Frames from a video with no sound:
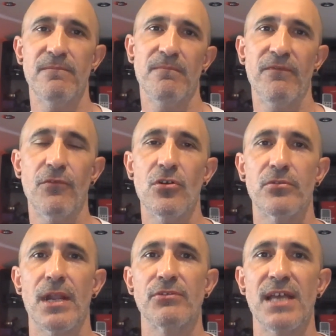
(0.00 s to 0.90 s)

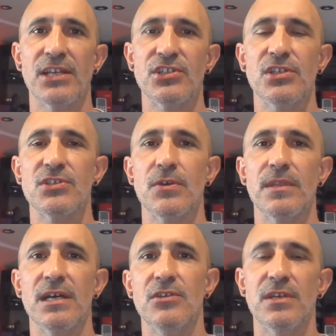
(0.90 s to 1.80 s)
foreground action so
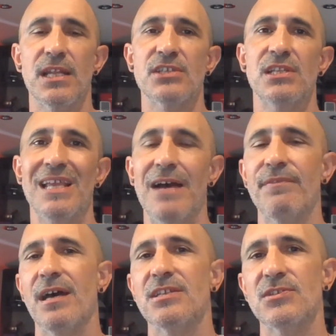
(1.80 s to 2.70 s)
that you can actually have
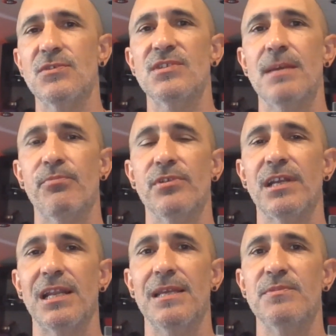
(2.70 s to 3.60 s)
that as 2 separate
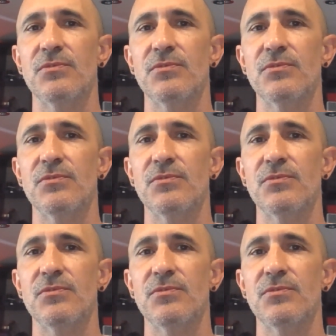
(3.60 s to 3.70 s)
clips,